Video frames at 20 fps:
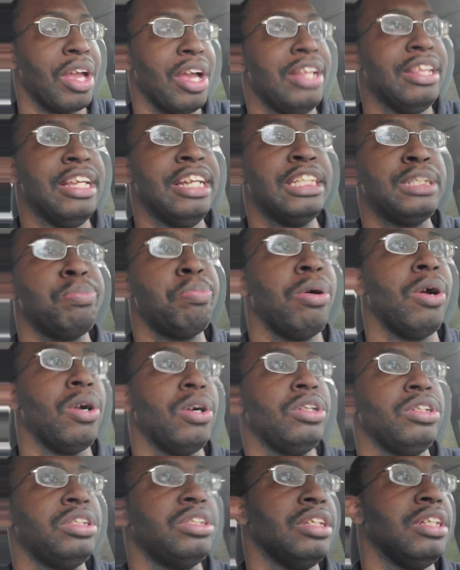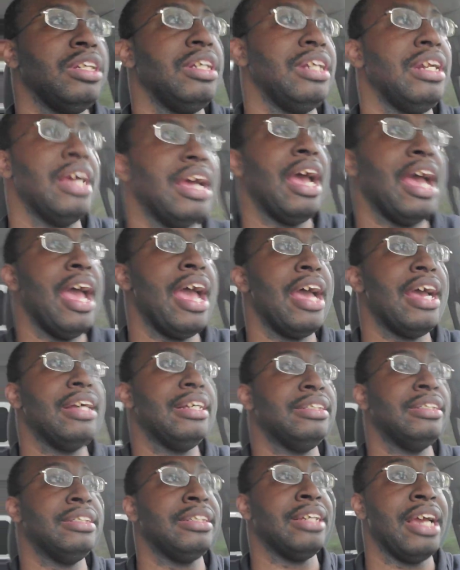This person
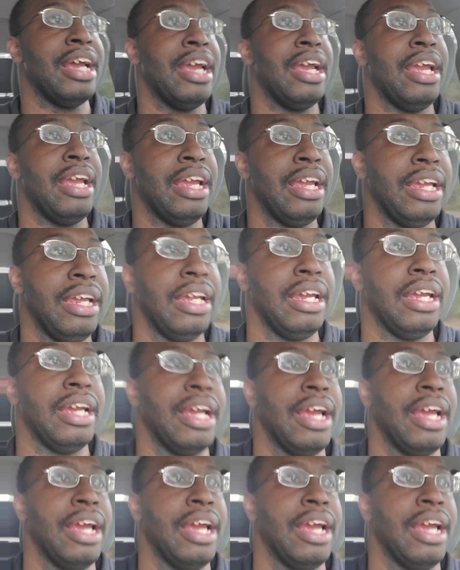has a